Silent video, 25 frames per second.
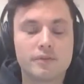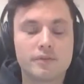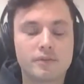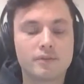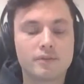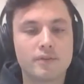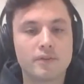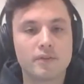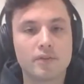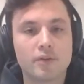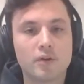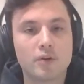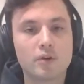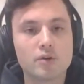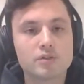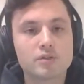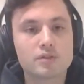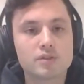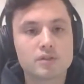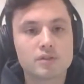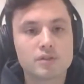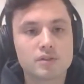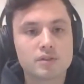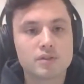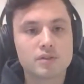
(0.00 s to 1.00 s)
for
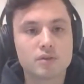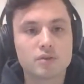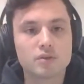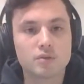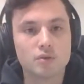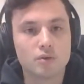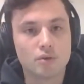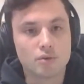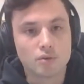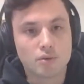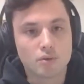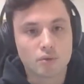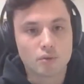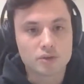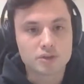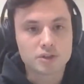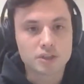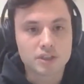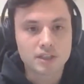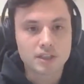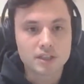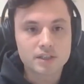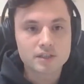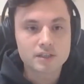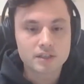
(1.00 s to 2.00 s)
those who are
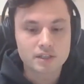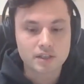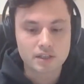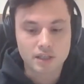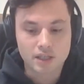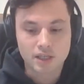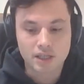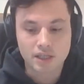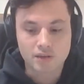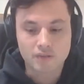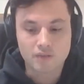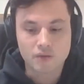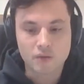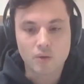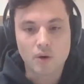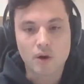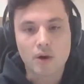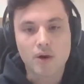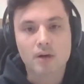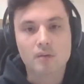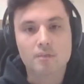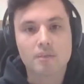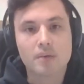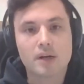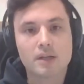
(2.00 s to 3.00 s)
watching this, and if you
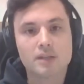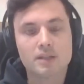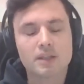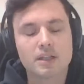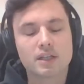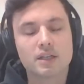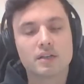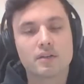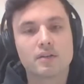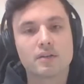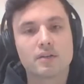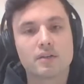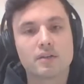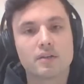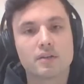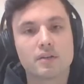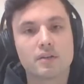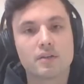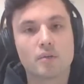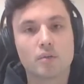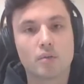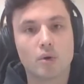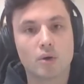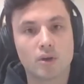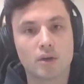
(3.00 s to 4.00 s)
are a bartender
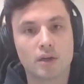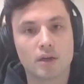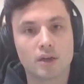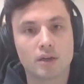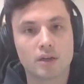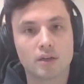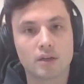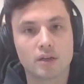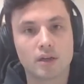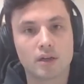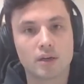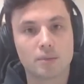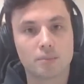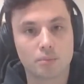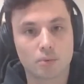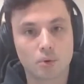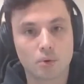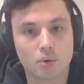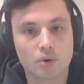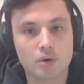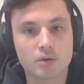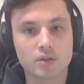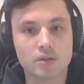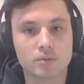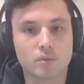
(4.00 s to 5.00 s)
working
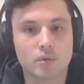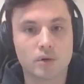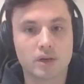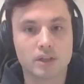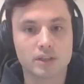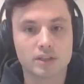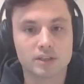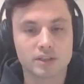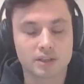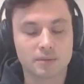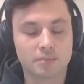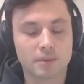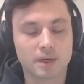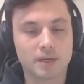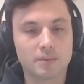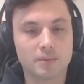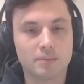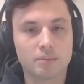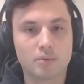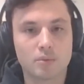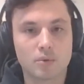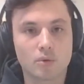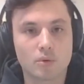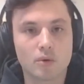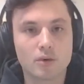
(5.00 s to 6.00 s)
abroad and wanting to compete
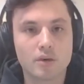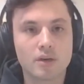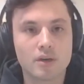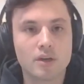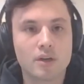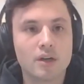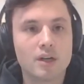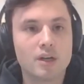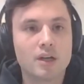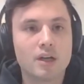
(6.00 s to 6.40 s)
abroad,